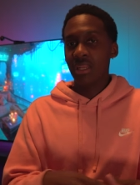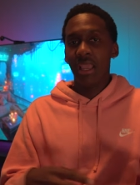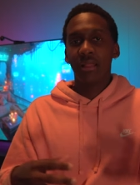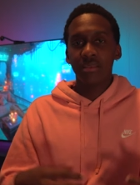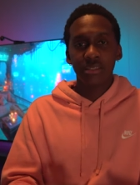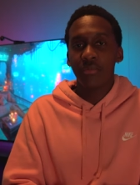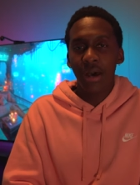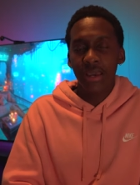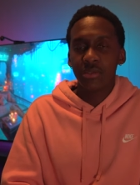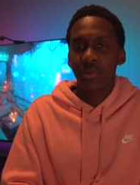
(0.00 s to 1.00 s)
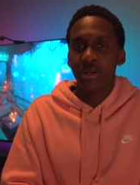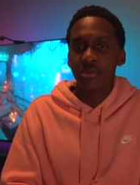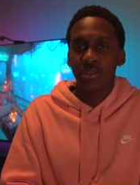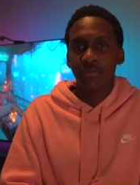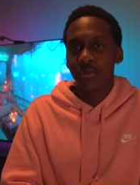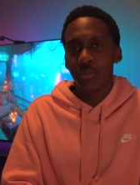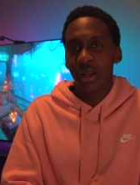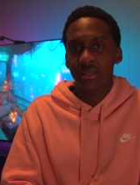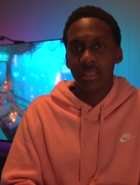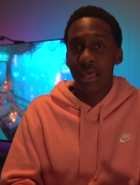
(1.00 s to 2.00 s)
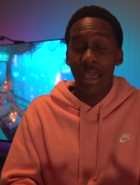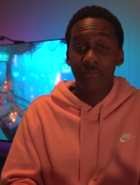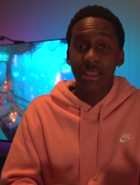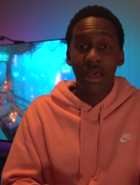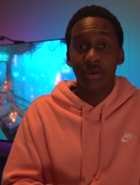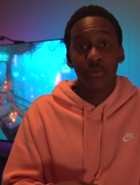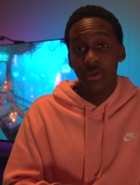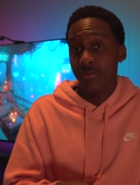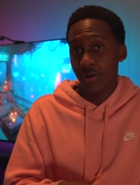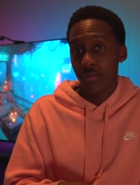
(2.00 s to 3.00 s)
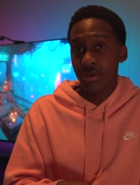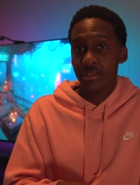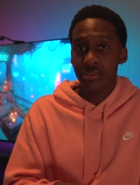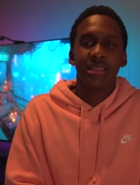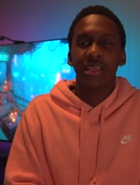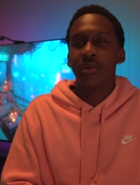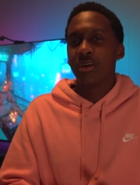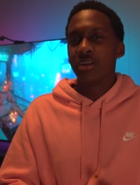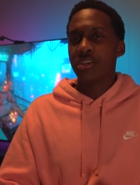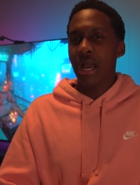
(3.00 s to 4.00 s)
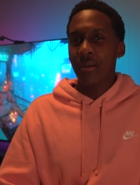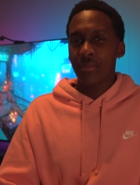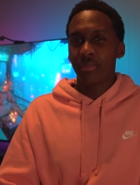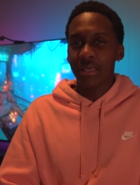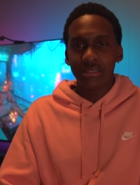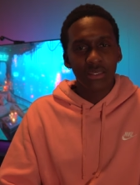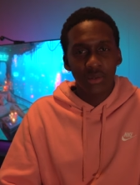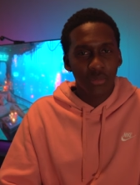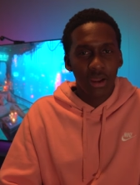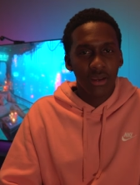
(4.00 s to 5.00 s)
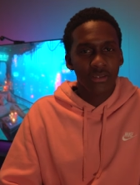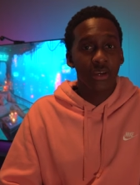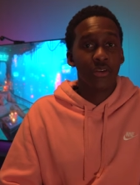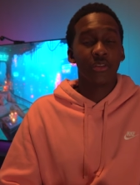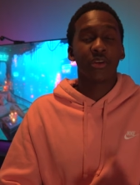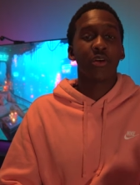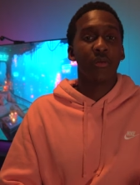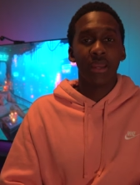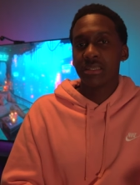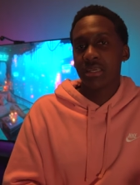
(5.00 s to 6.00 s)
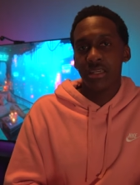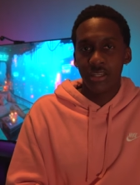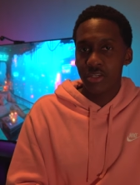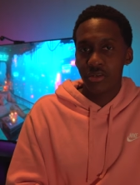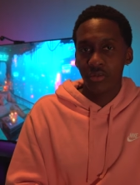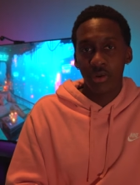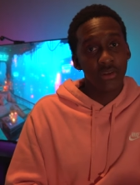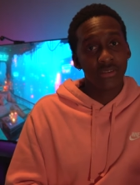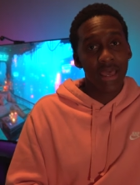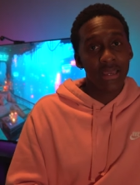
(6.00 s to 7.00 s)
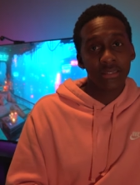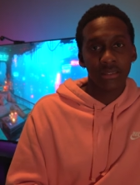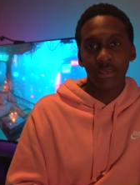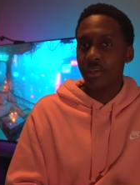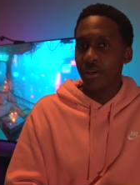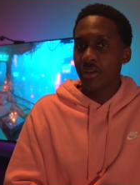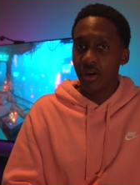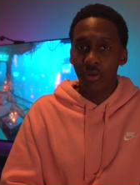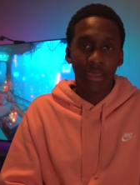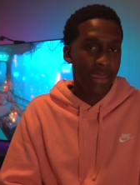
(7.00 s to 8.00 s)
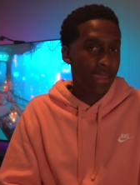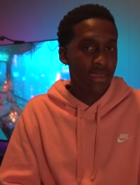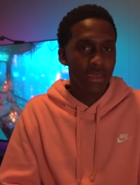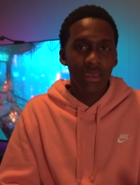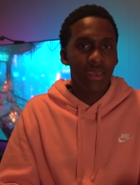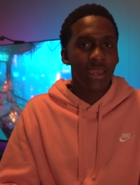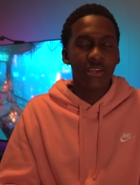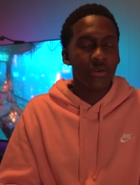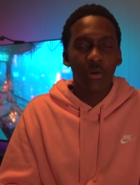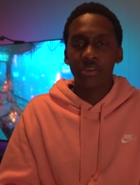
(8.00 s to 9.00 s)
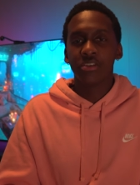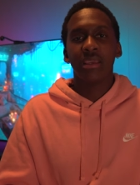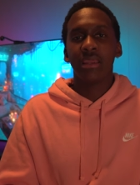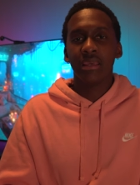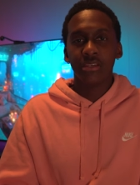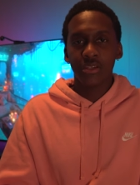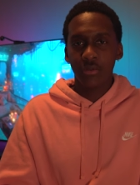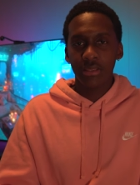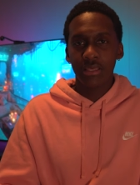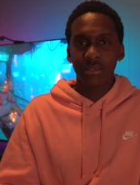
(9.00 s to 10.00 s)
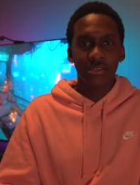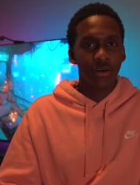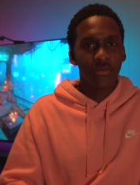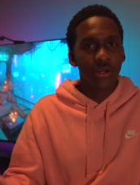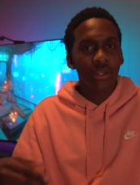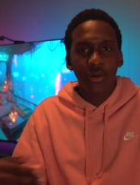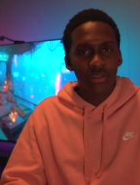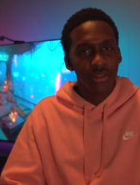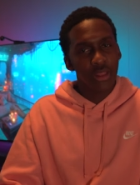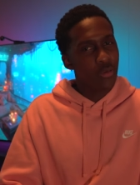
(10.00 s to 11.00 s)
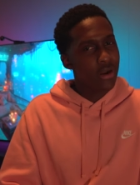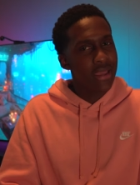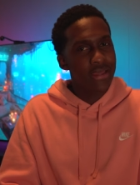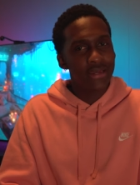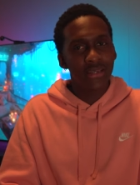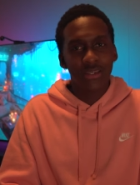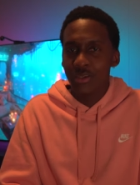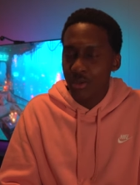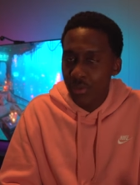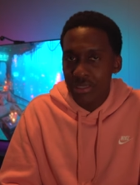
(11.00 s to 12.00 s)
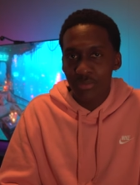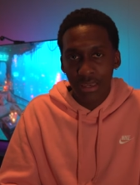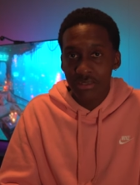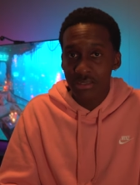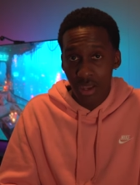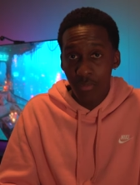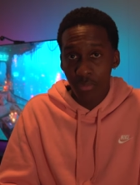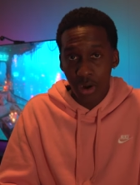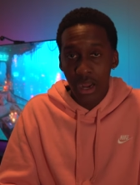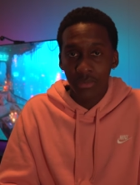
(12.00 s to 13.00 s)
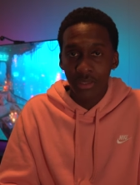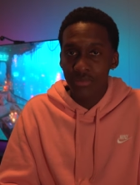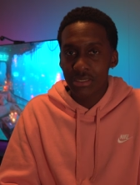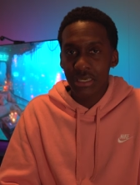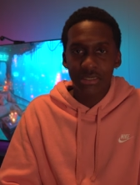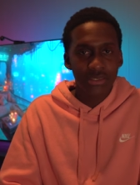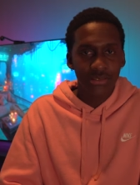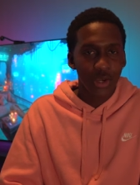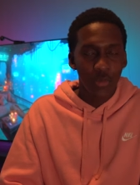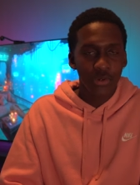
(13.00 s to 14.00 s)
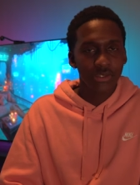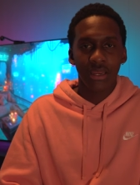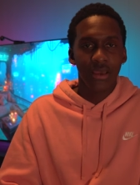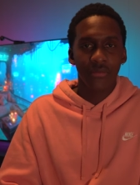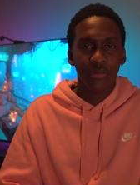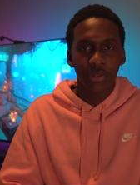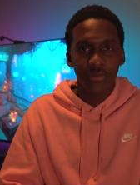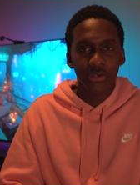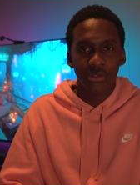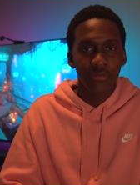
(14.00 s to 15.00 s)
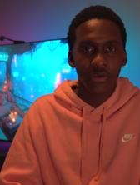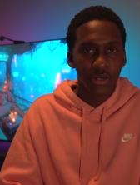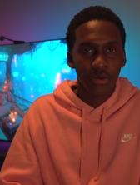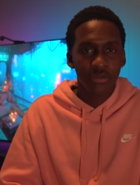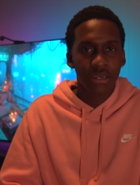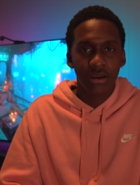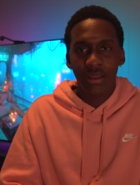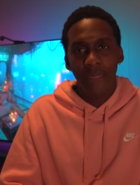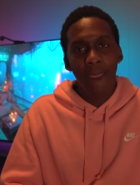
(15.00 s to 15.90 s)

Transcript: or at least in my experience with the few products that I have gotten refurbished. They do a good job at placing the products under the correct condition, whether it's excellent, good, or okay, and you know what you're getting into with it. So if you're gonna go on the lower end, do expect some problems. It's almost inevitable if you're, if you're going there,